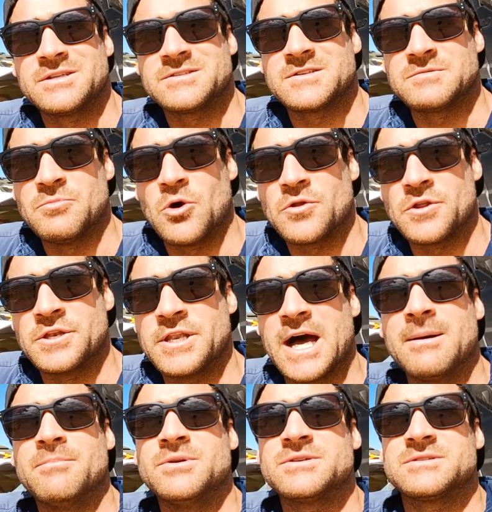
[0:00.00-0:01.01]
This is more than
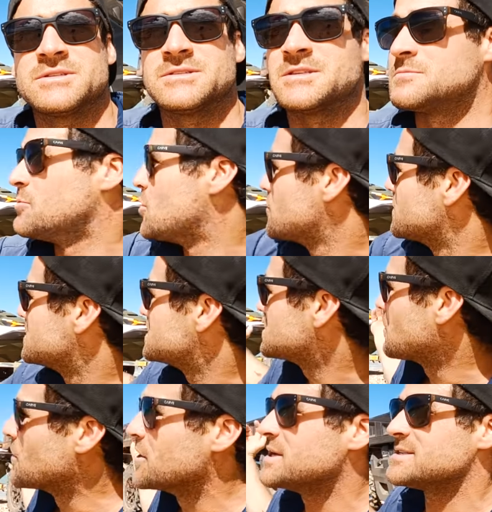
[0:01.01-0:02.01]
numbers. This is more than
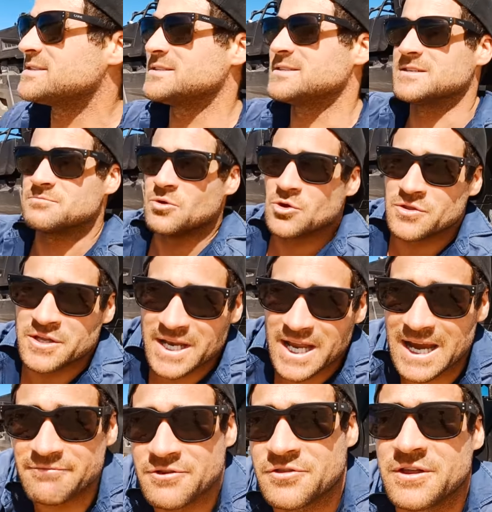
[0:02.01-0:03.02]
toys. This is more than
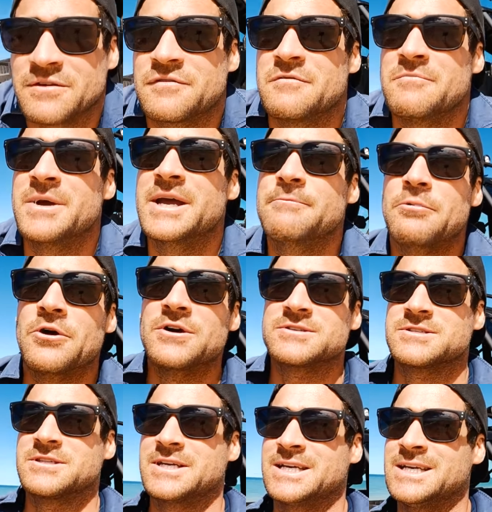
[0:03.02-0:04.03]
everything for me
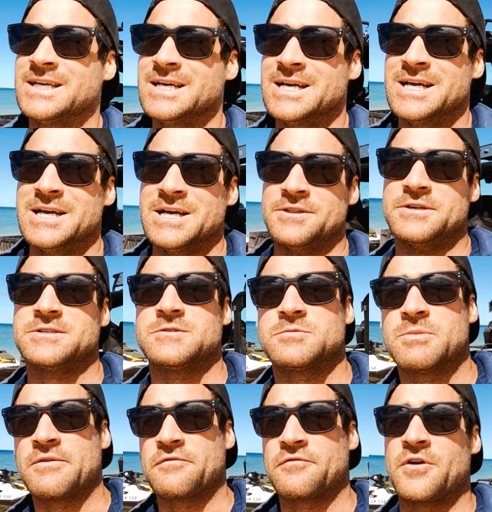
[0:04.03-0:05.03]
personally. This
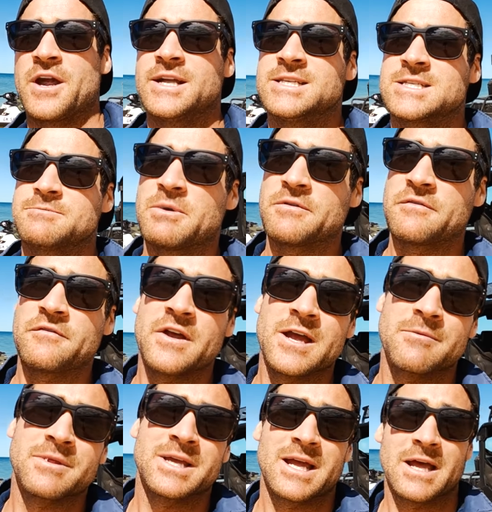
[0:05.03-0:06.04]
is my friends, my
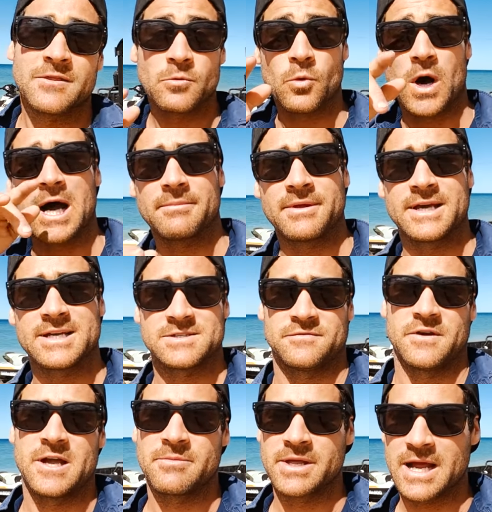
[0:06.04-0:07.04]
family, and the YBS
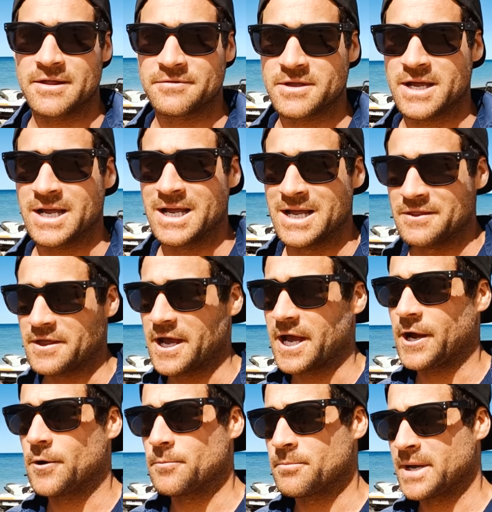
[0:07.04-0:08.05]
family out there that
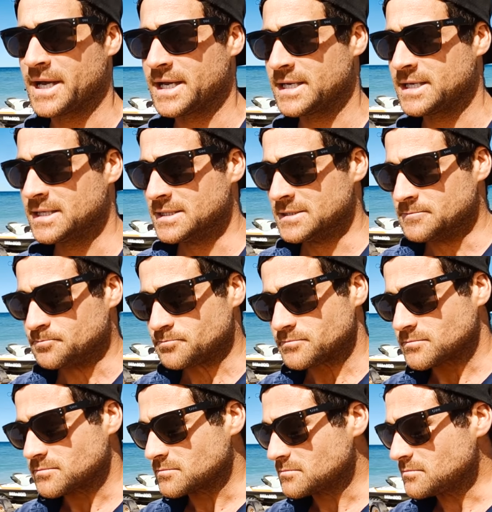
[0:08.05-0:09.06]
helped me
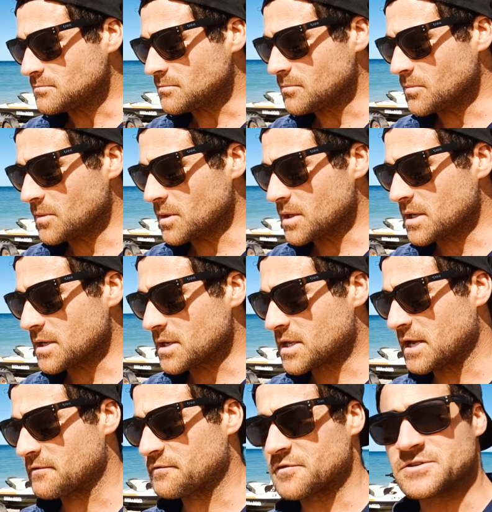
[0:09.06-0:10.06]

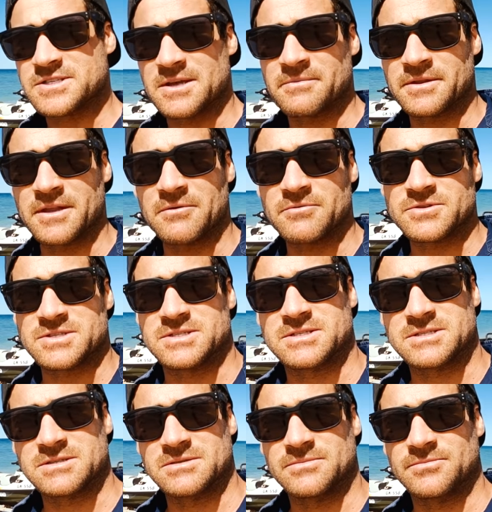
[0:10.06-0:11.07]
get through something that
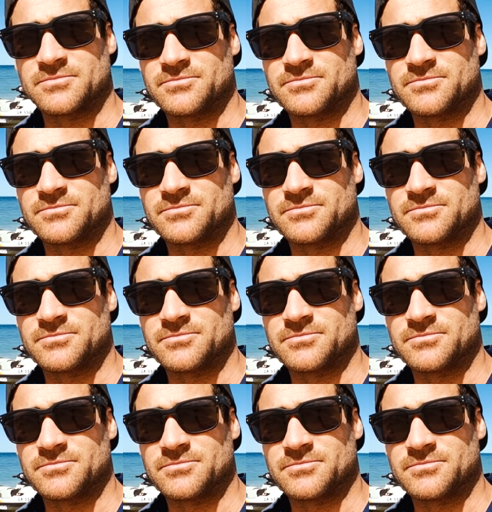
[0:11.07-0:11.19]
was...